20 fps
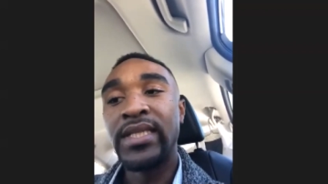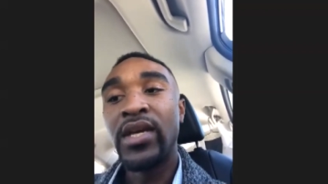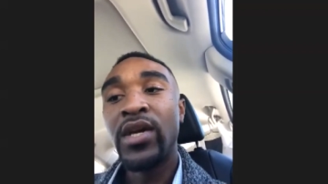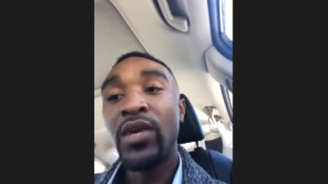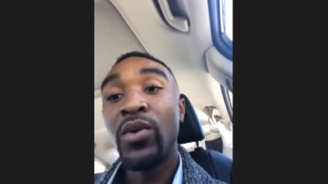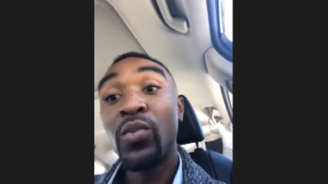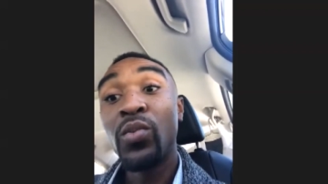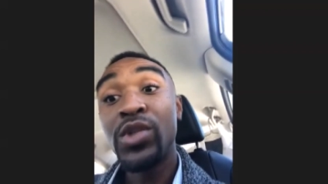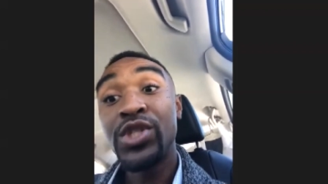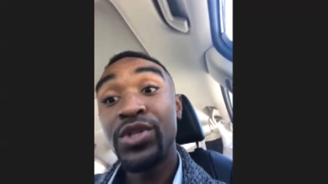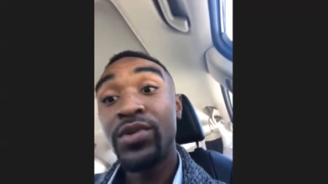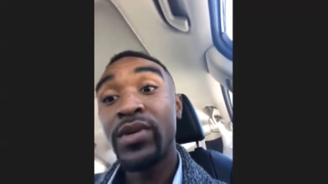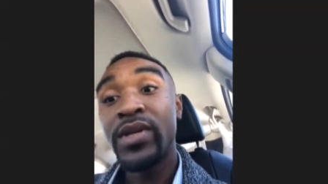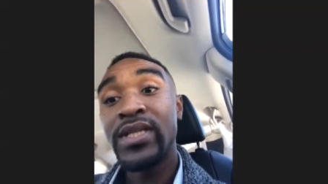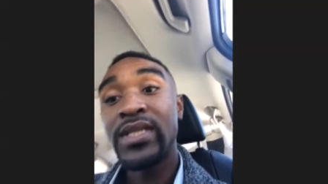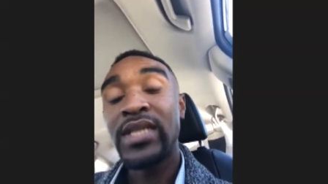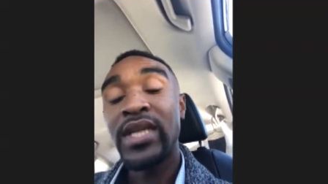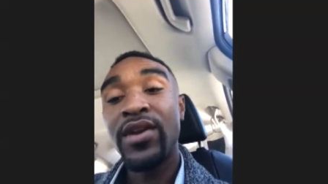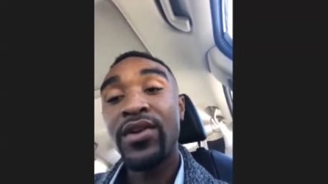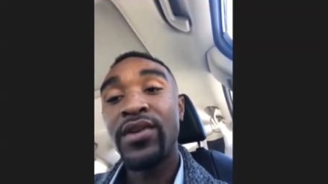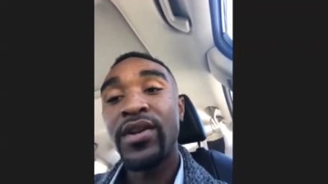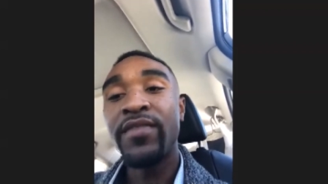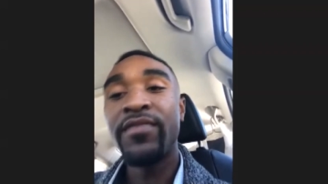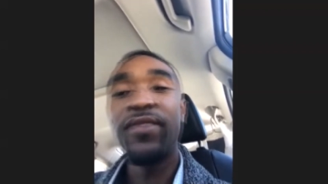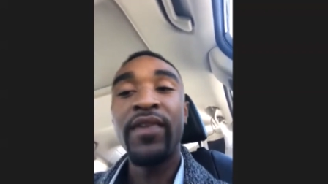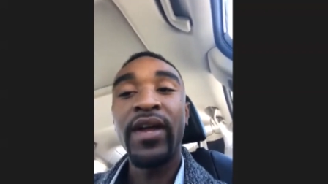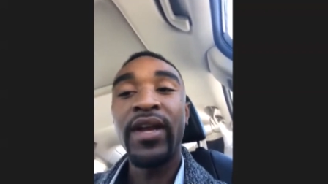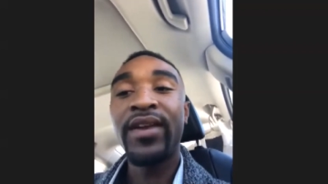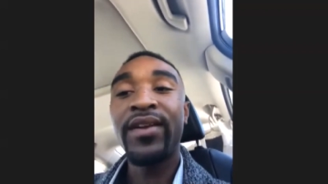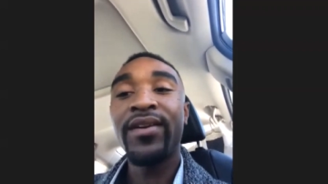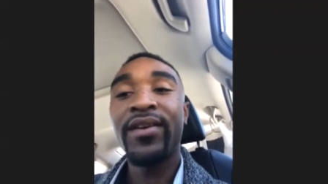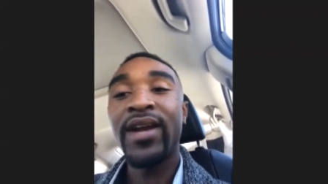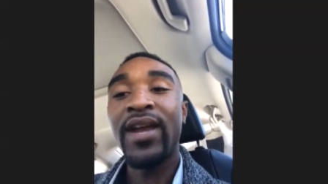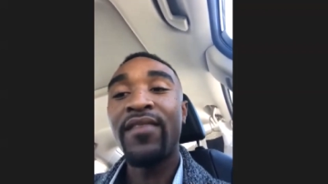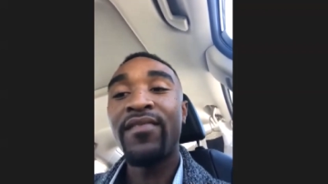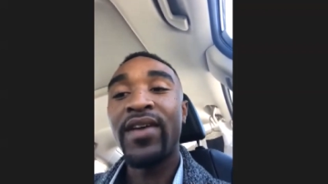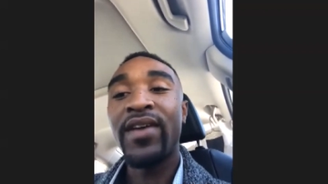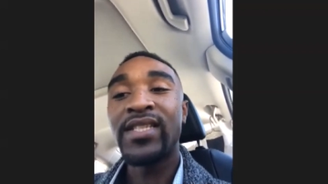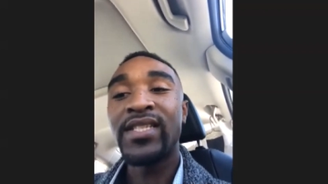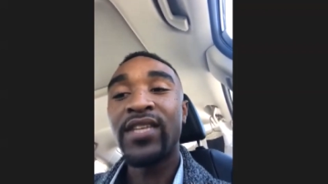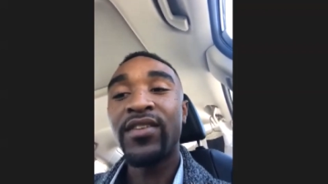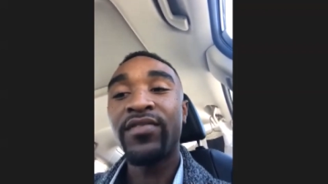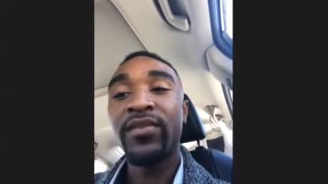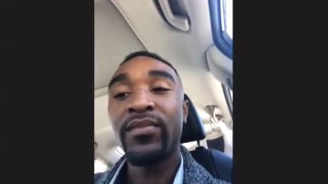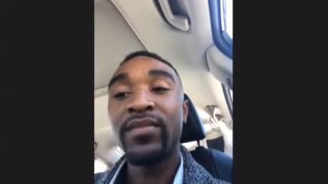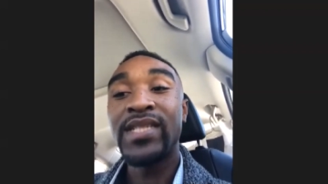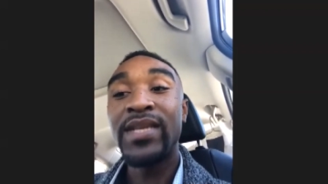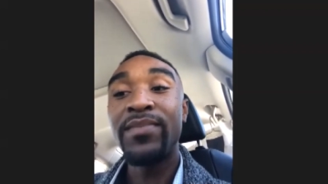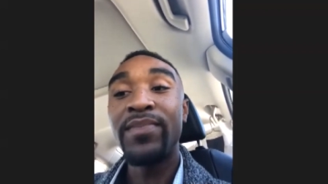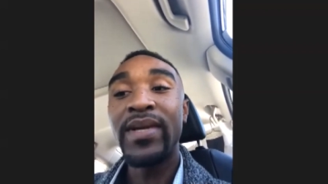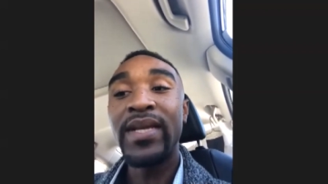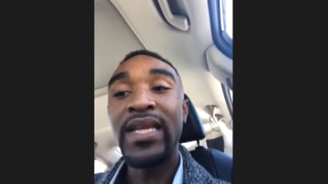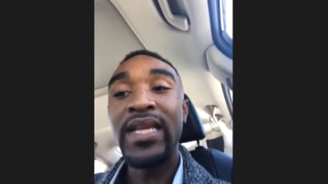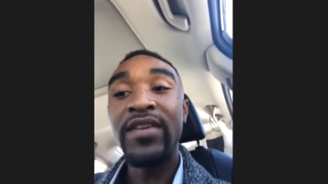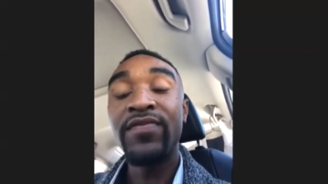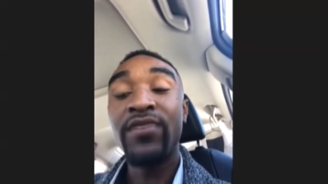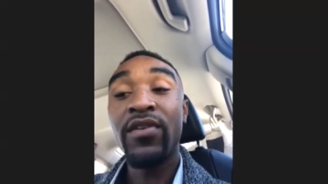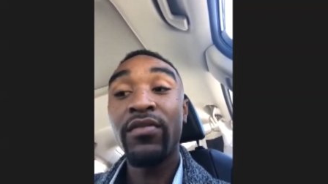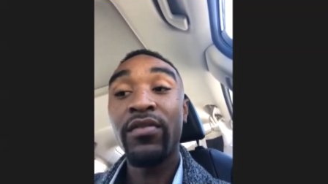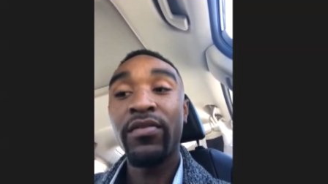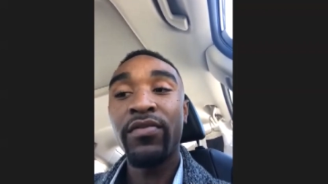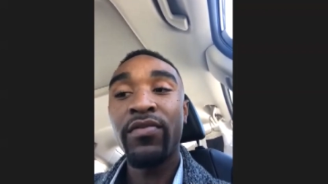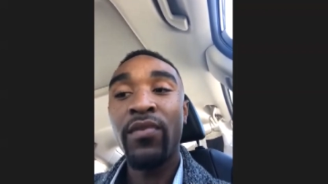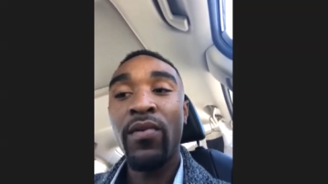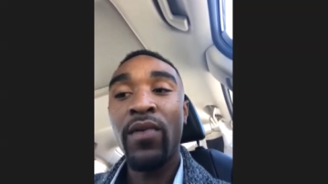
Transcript: Would you consider defunding or divesting from CPD for reform?